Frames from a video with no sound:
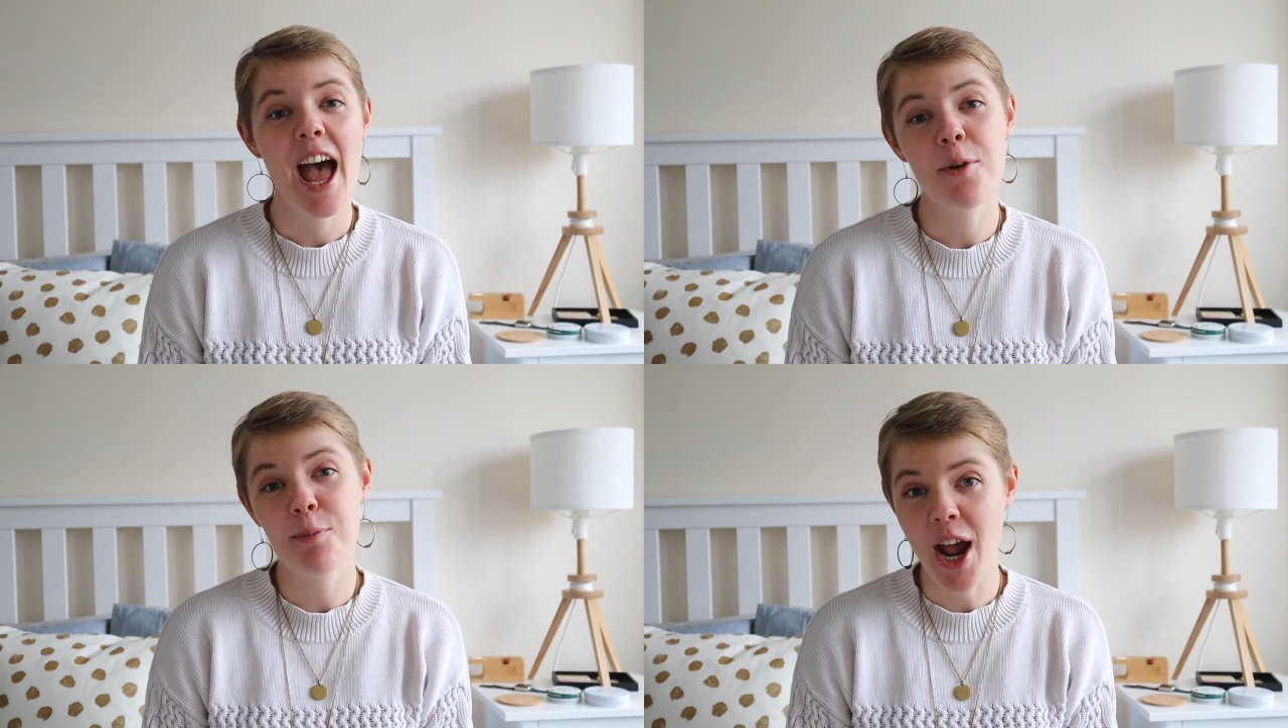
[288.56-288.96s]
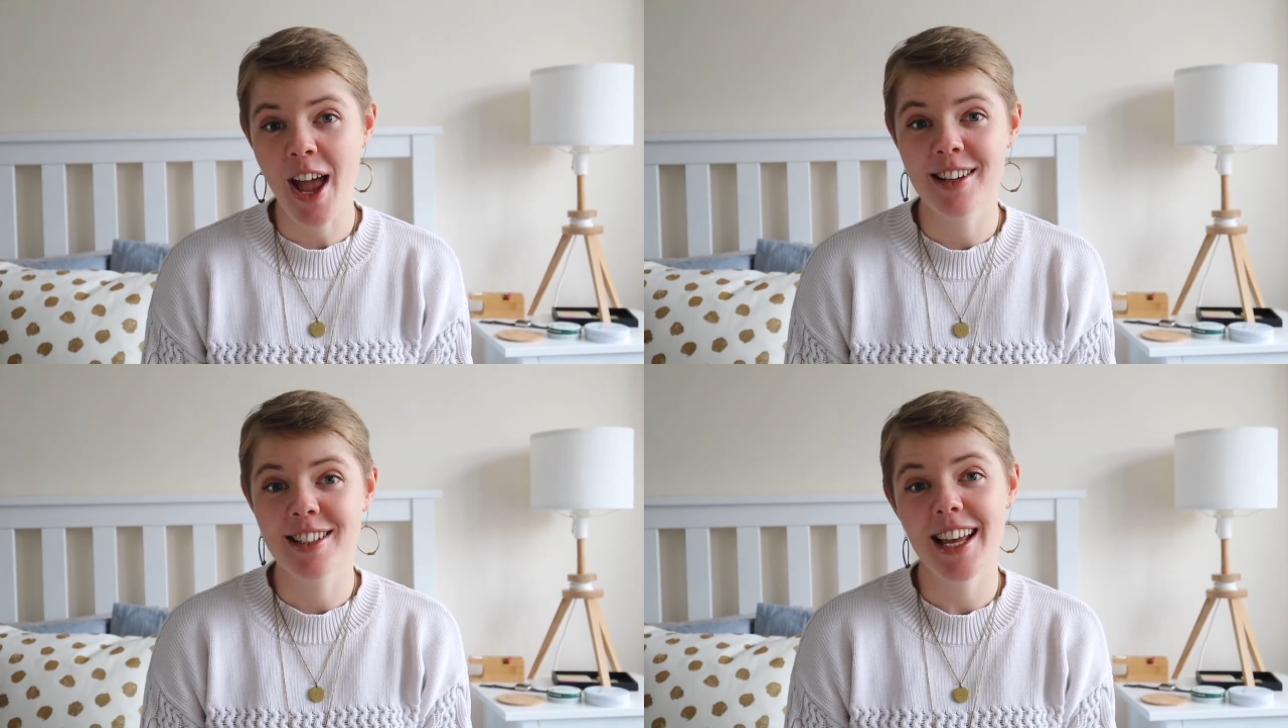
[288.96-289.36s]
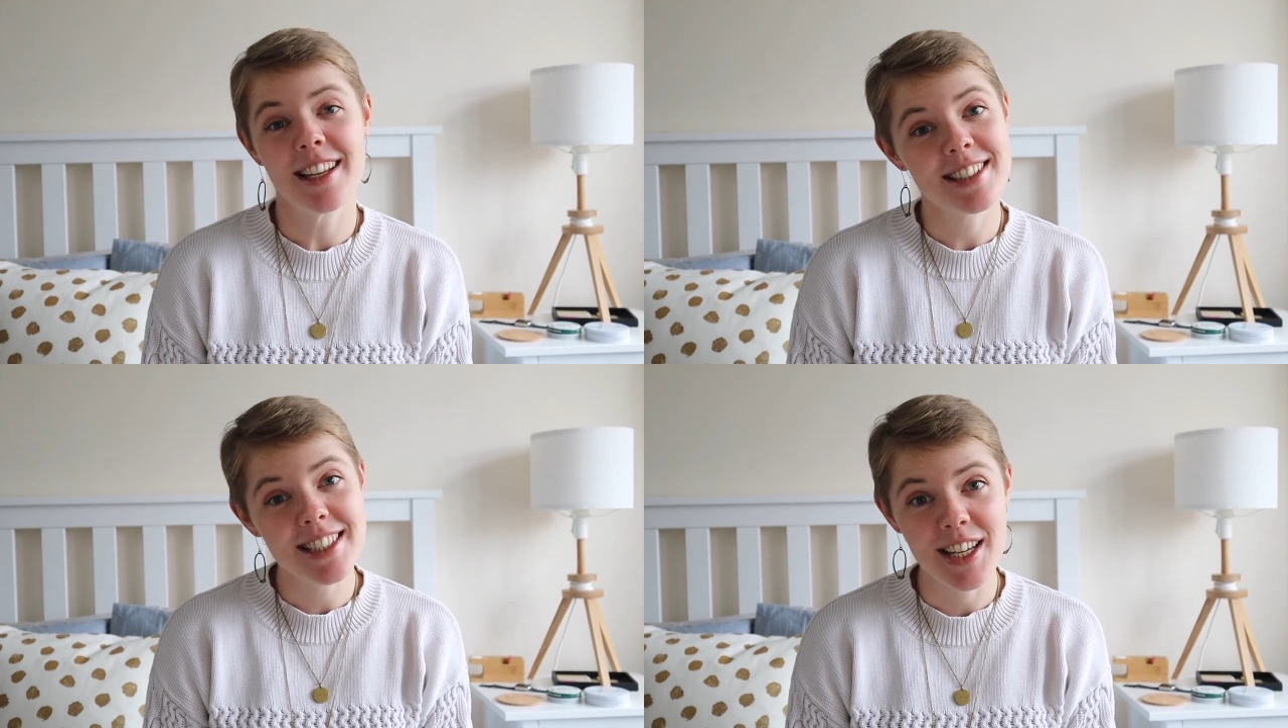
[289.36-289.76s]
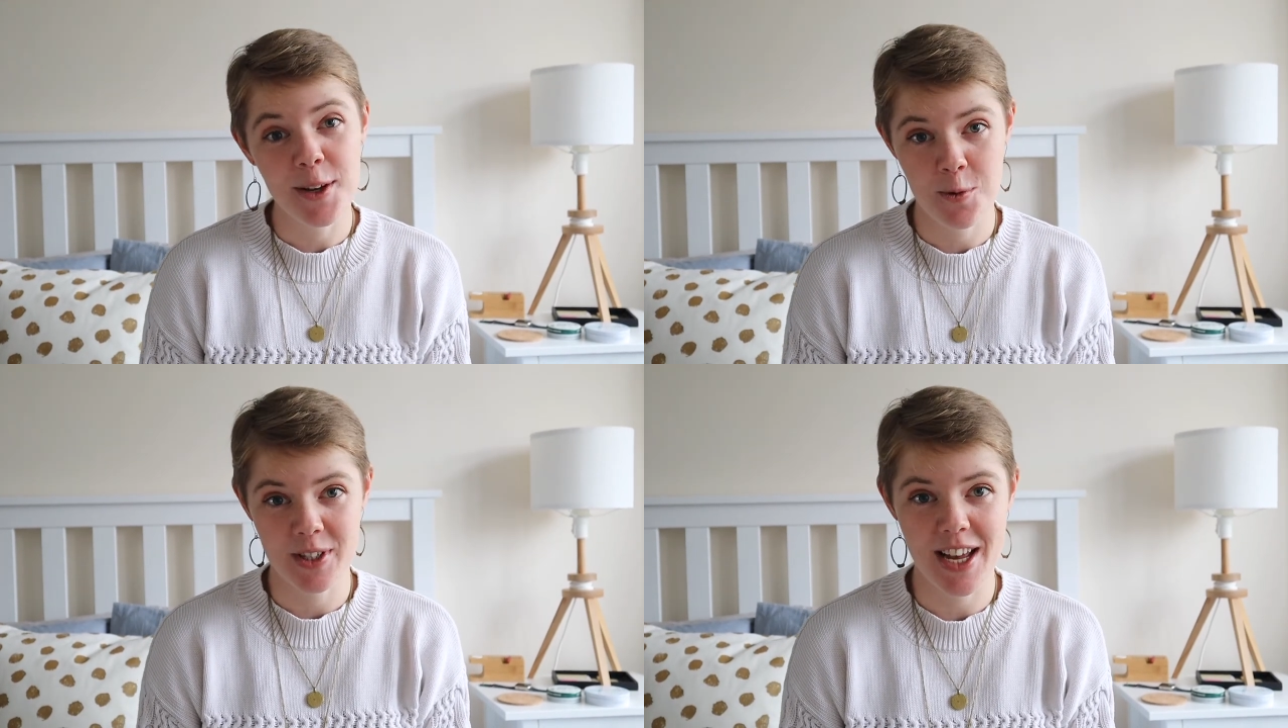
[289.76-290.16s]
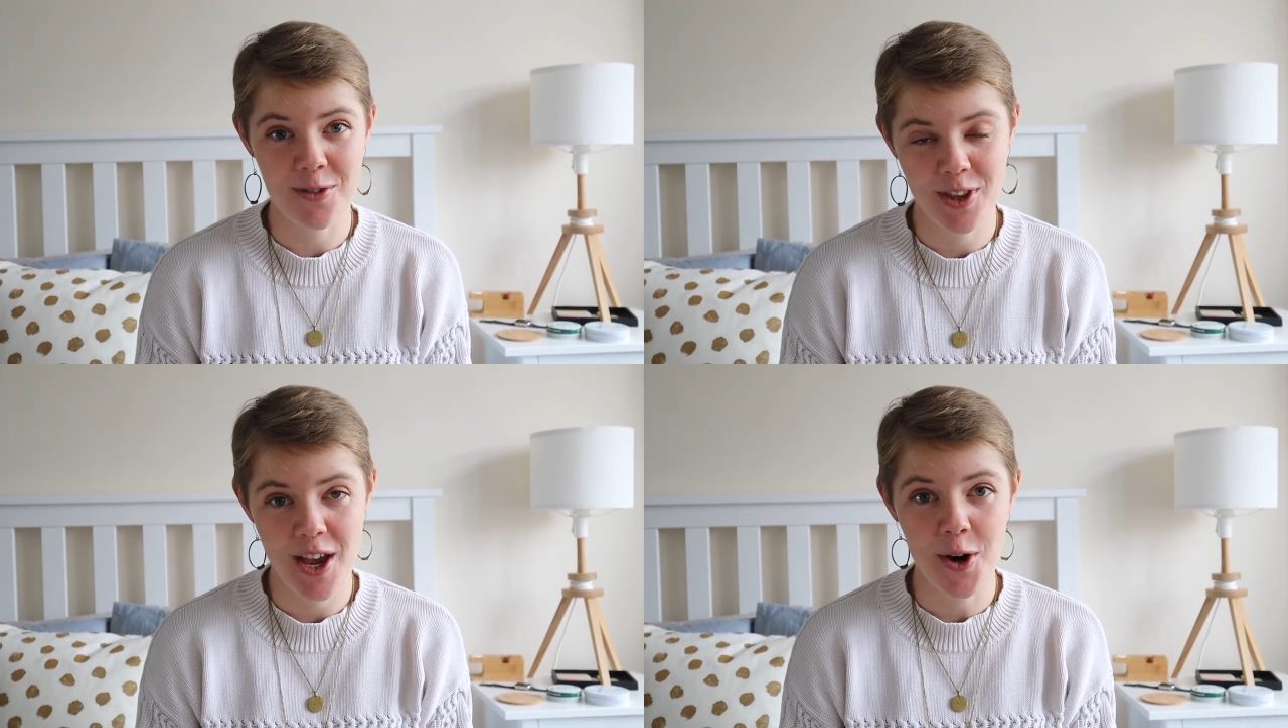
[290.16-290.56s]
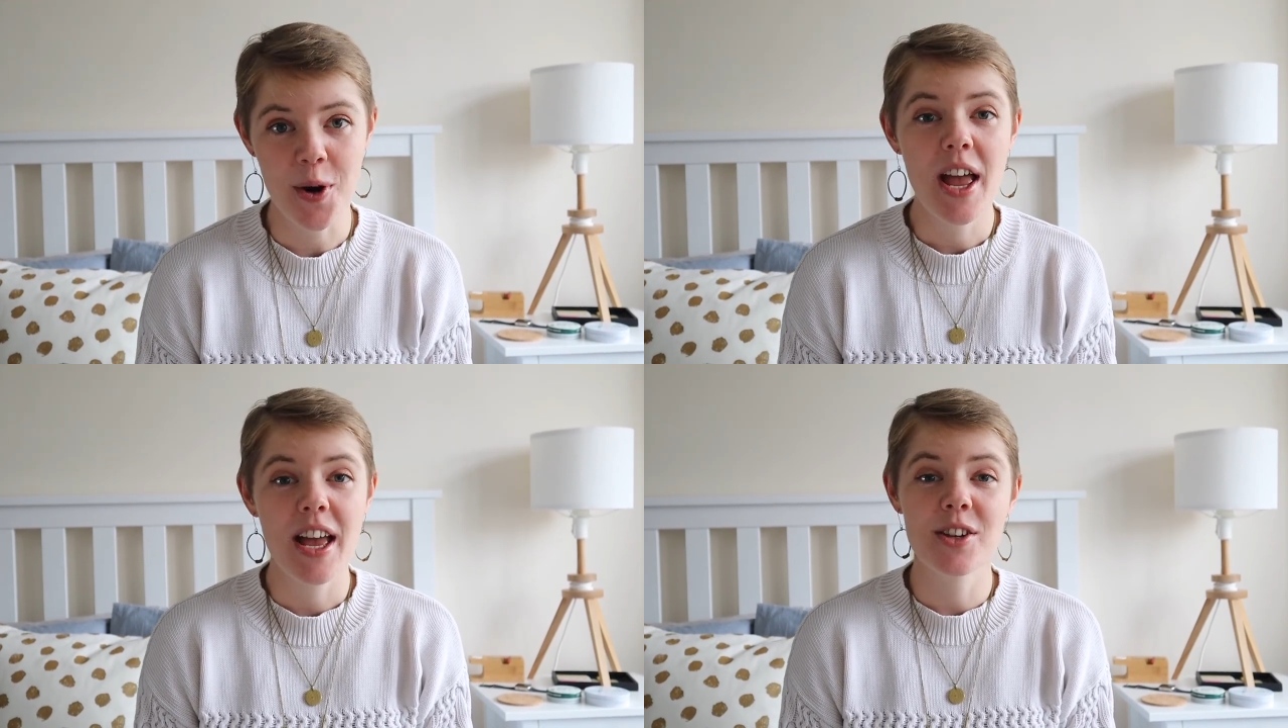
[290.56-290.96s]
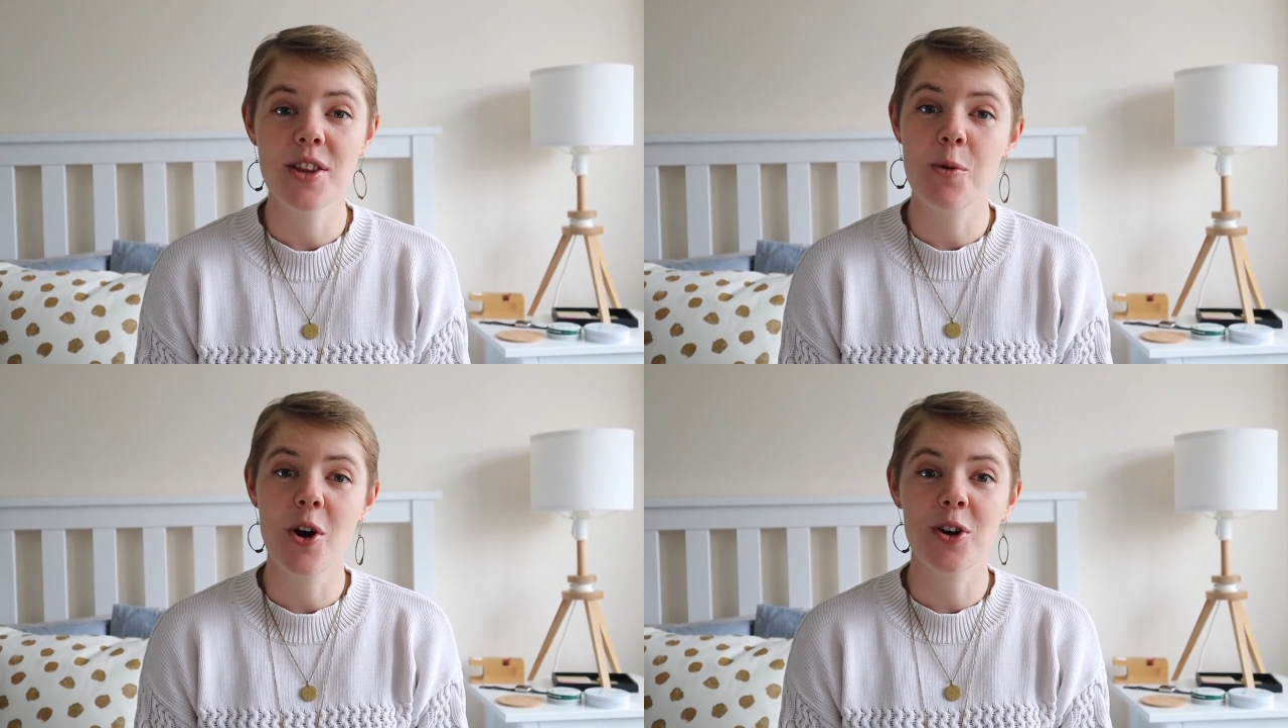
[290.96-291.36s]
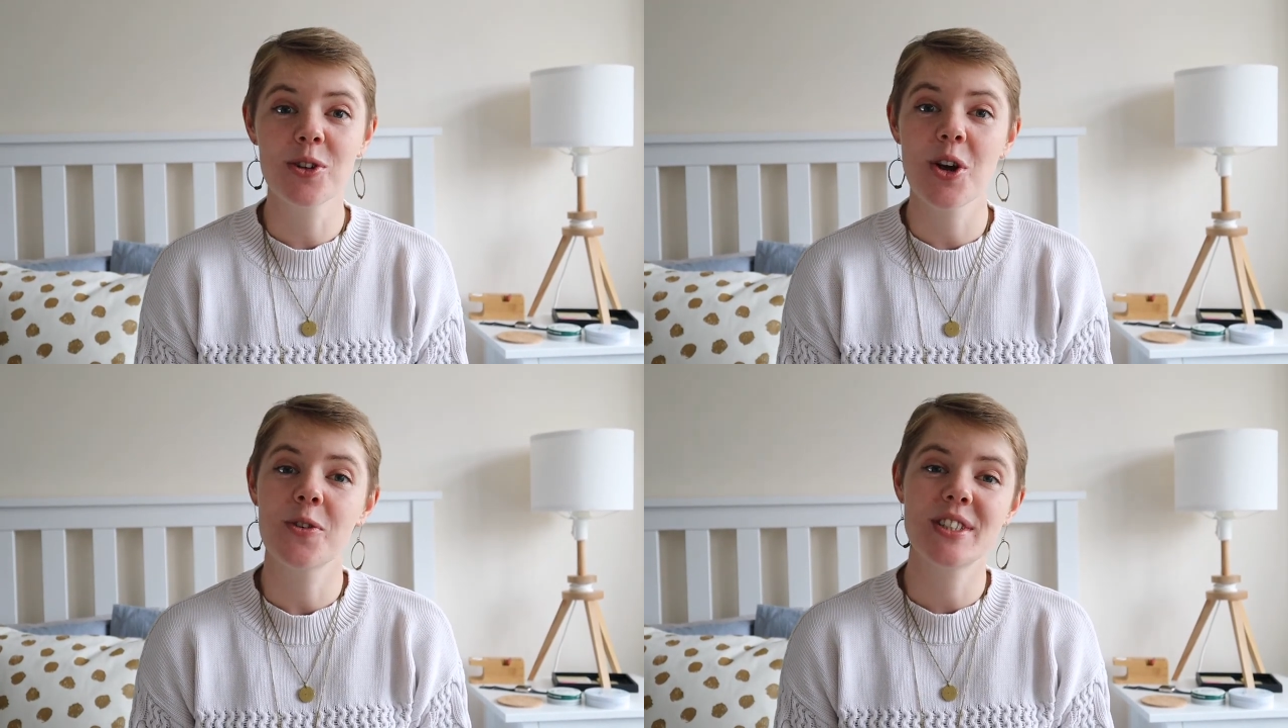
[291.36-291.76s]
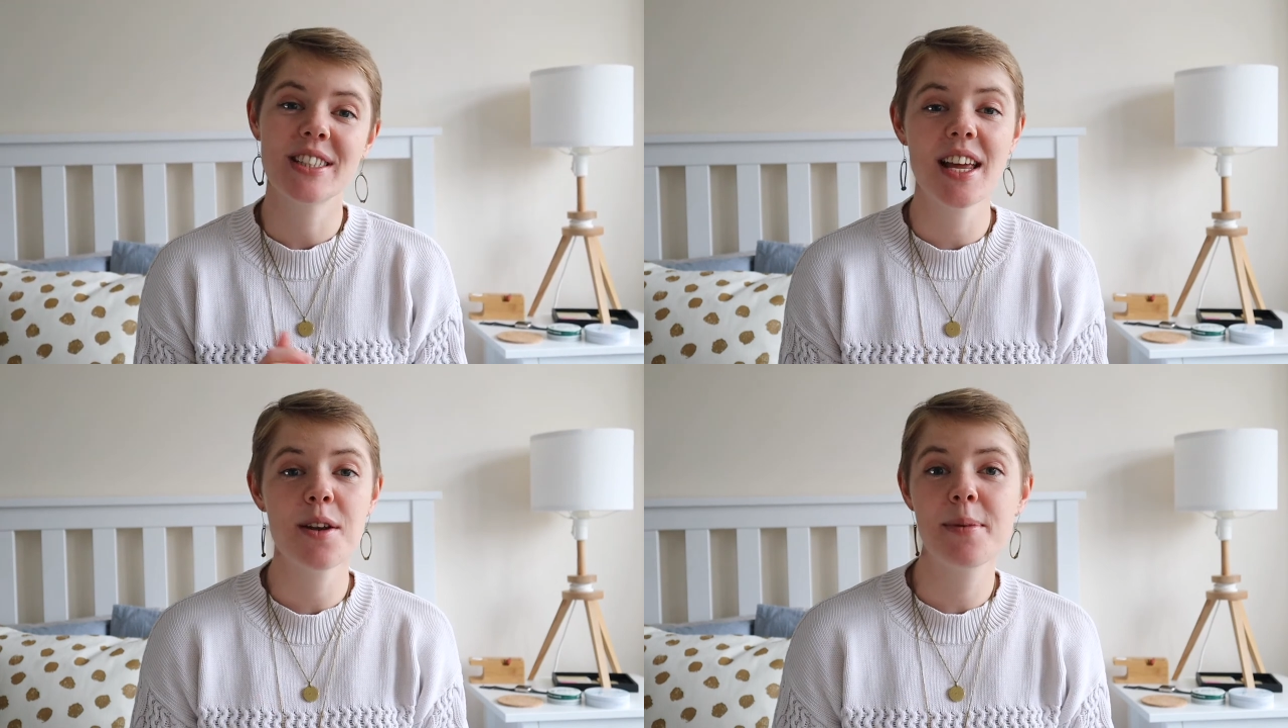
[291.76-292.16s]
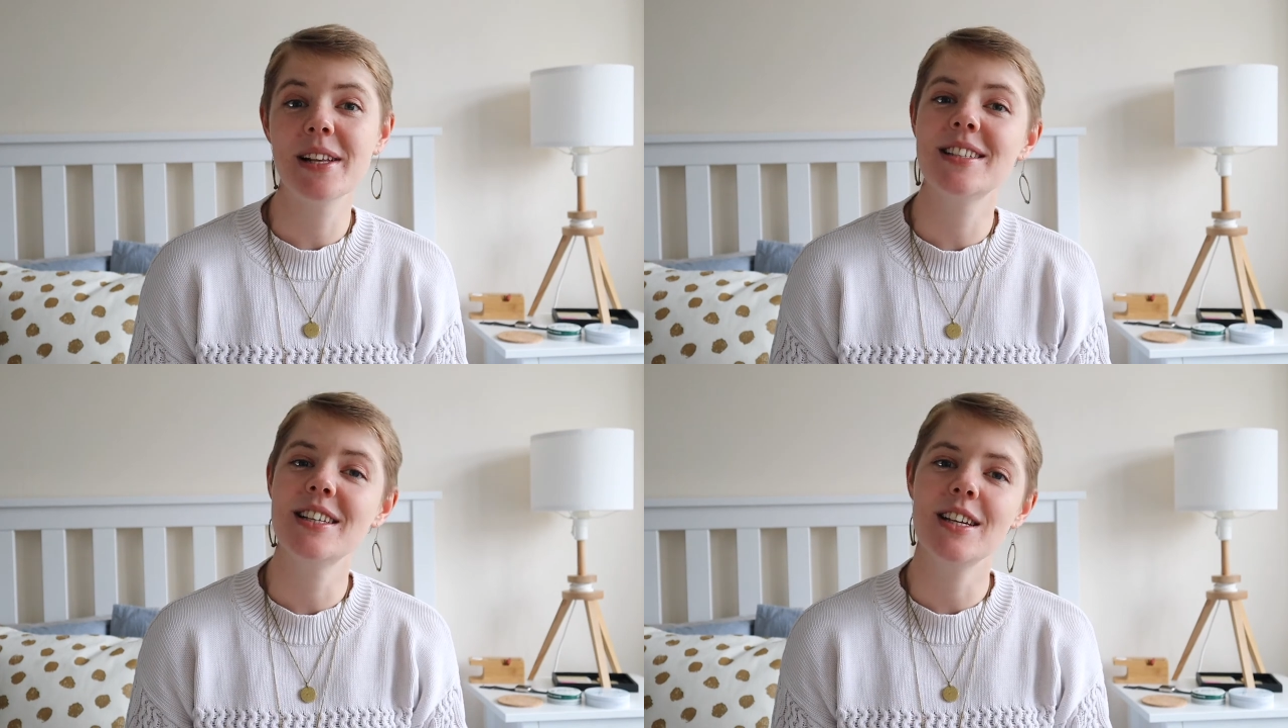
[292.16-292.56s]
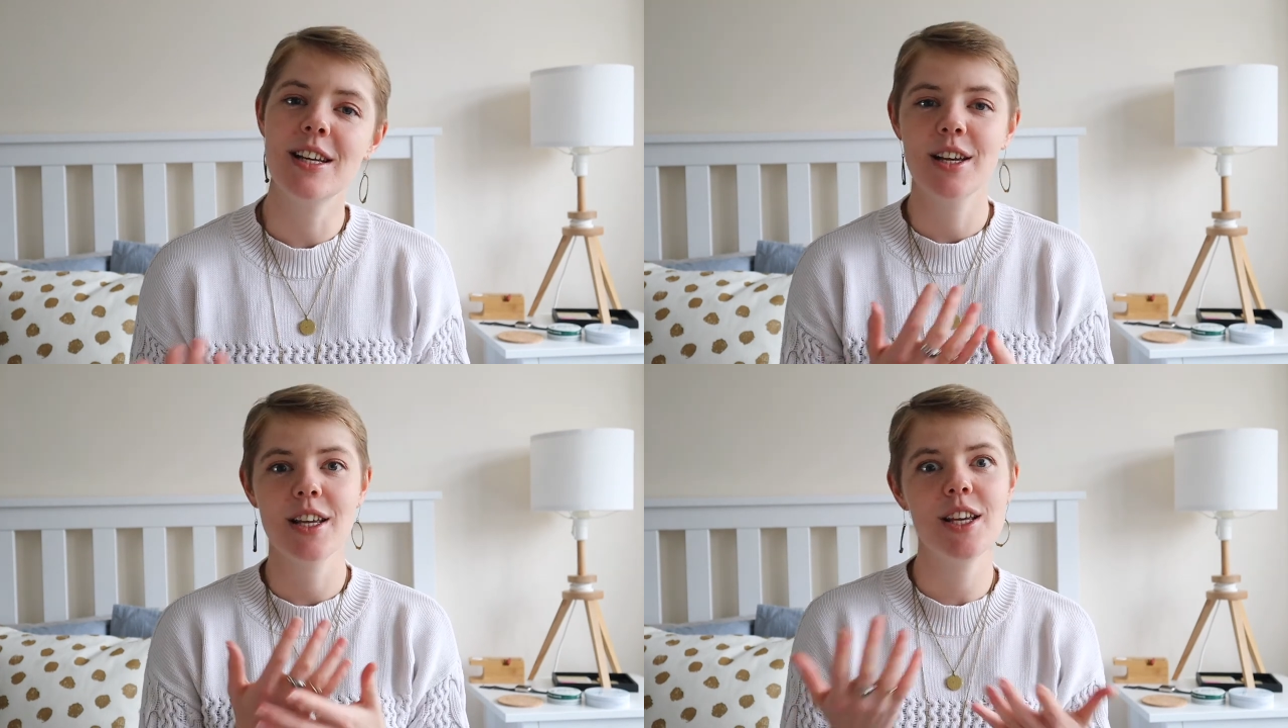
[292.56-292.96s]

and brands and seeing what's out there in the world of sustainability,